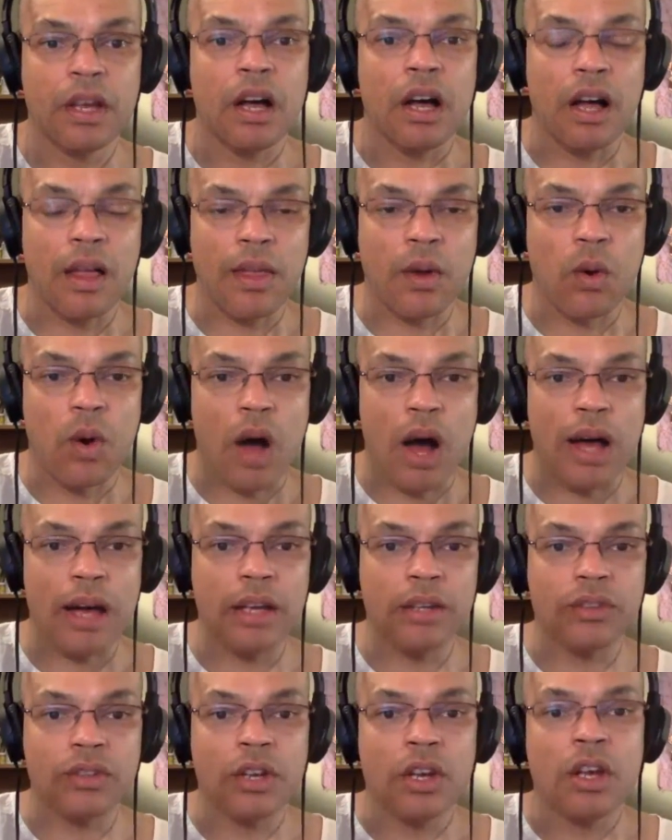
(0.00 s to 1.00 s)

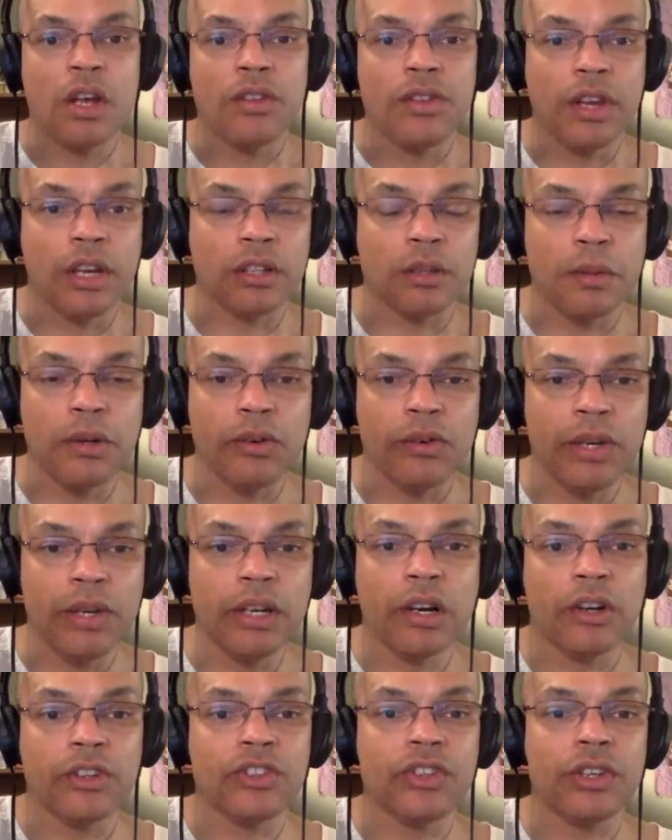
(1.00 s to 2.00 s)
Otherwise, they're going to be
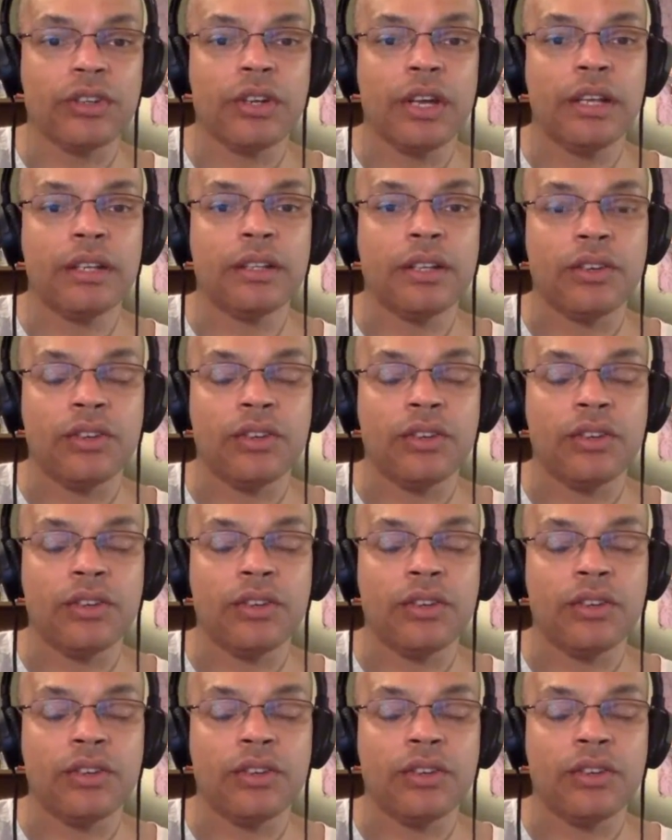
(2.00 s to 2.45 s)
regurgitating the